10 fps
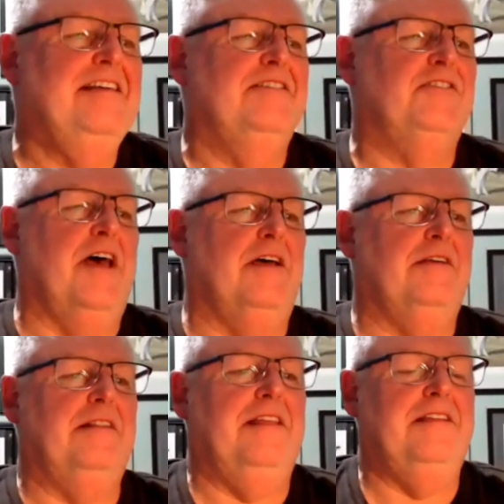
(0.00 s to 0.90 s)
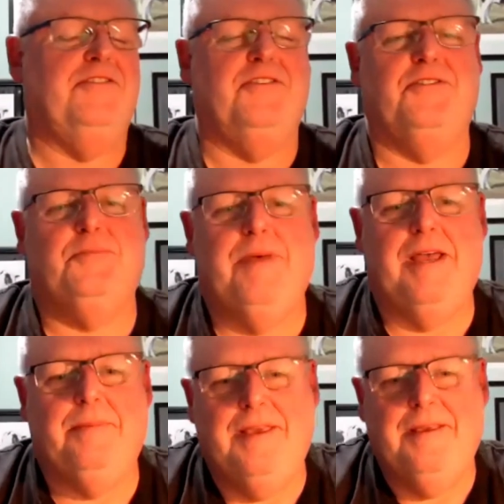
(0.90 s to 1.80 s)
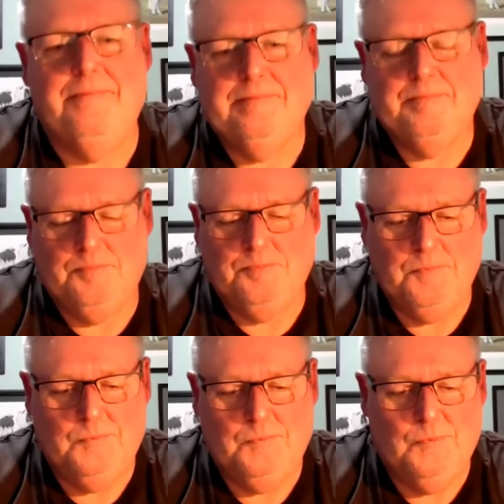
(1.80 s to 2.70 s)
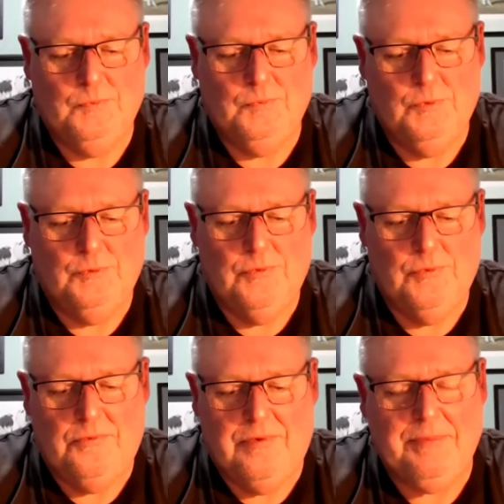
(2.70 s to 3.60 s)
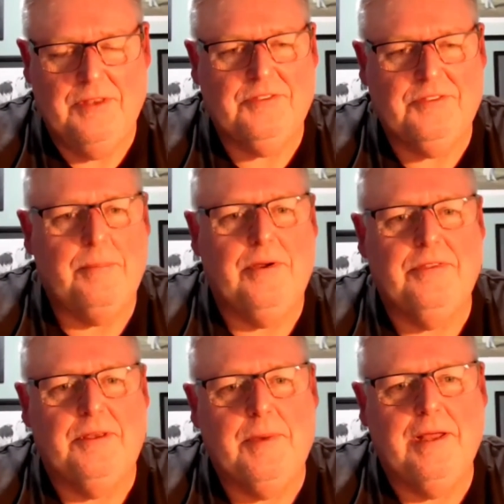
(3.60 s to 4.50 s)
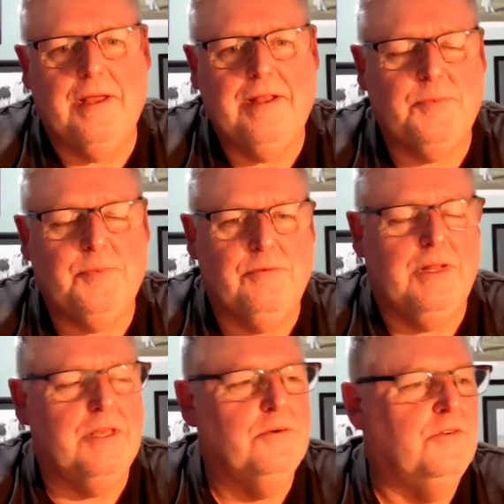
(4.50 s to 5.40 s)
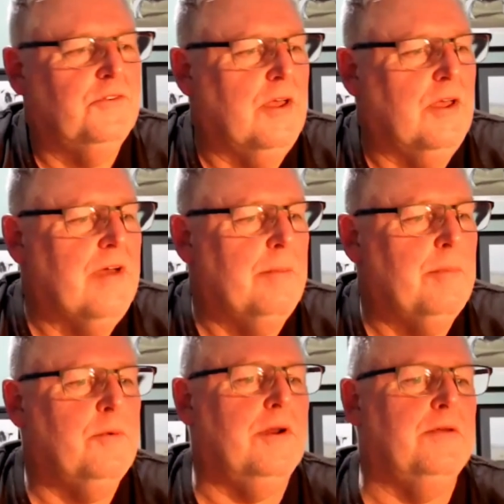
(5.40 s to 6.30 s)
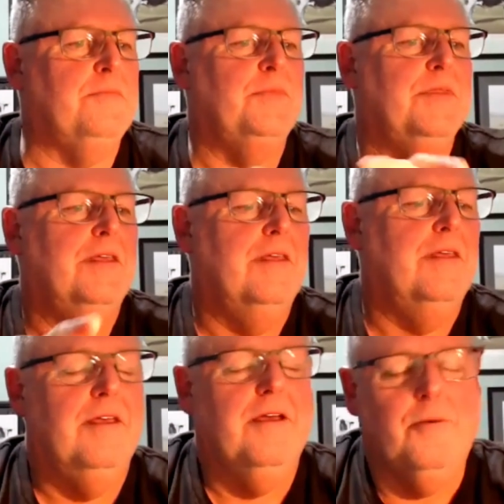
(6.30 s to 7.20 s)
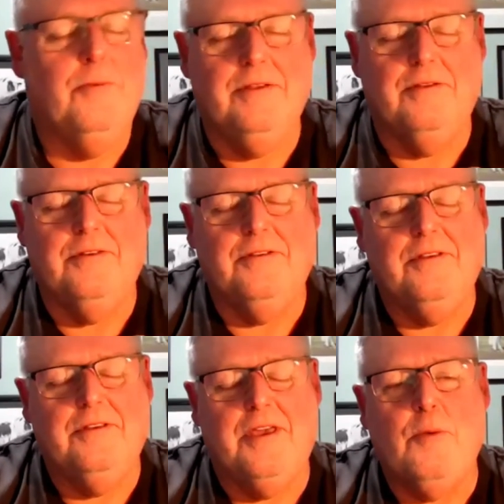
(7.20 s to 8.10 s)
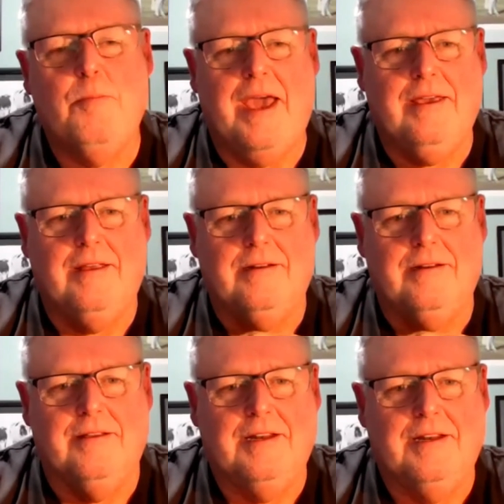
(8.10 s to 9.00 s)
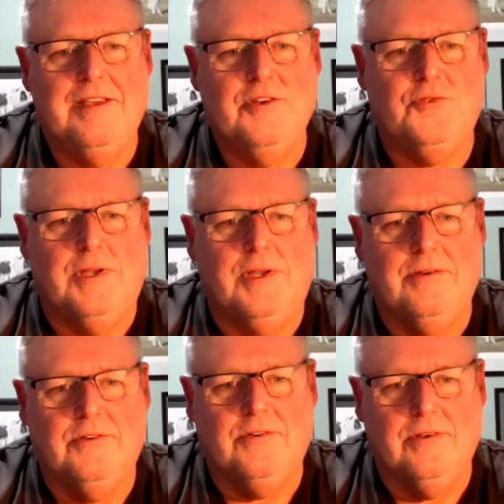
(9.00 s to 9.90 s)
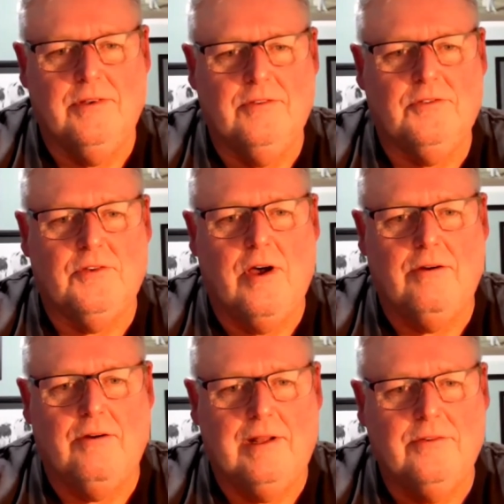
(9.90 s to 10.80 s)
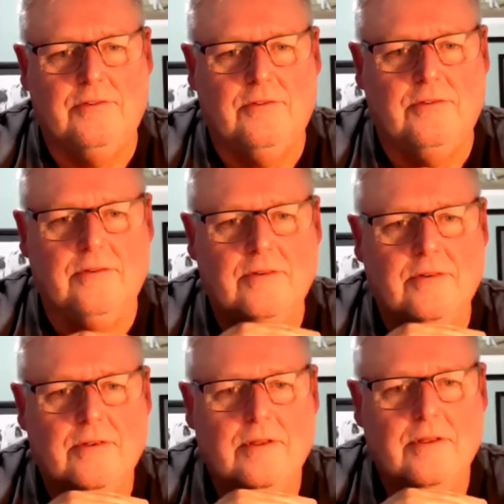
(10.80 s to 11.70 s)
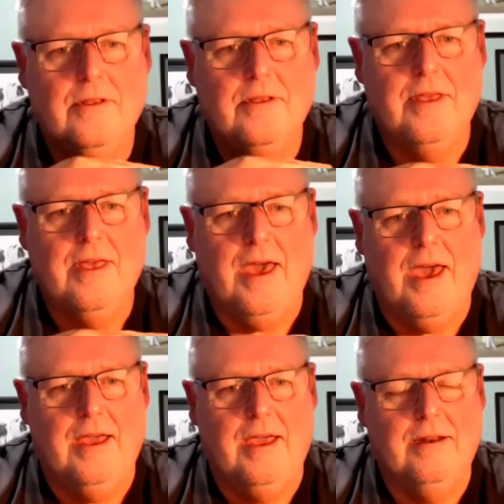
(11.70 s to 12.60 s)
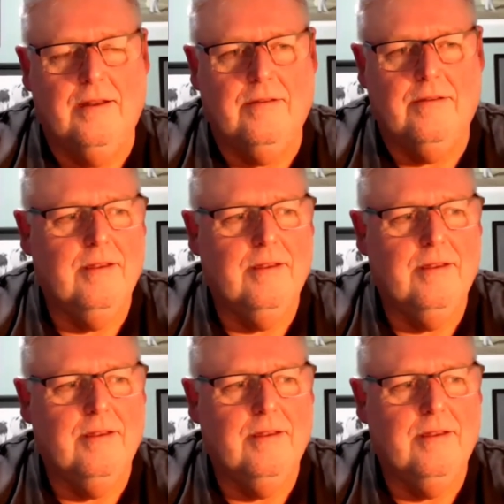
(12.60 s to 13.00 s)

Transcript: So let's just maybe wrap this up, I think, mate. It's been really good so far, but I want to go back into history as a sire analyst, and